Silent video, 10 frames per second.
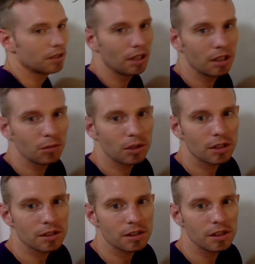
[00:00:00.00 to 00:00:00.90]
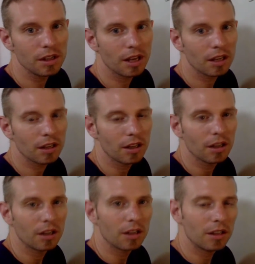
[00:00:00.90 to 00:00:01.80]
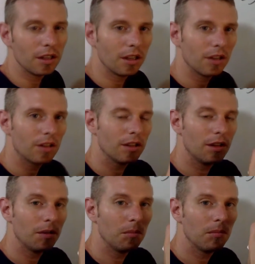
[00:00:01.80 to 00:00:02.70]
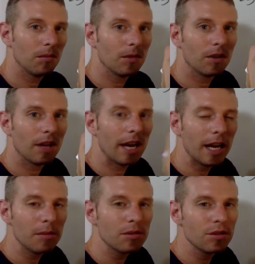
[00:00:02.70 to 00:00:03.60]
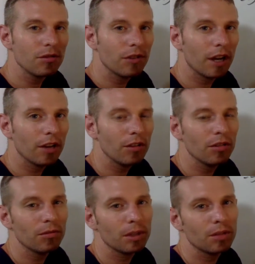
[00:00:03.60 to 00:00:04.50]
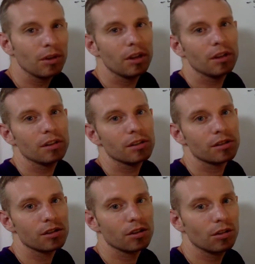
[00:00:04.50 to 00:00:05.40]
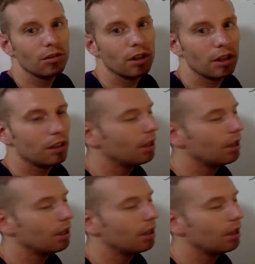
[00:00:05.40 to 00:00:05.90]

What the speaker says: 10, we can see that the absolute value between 0 and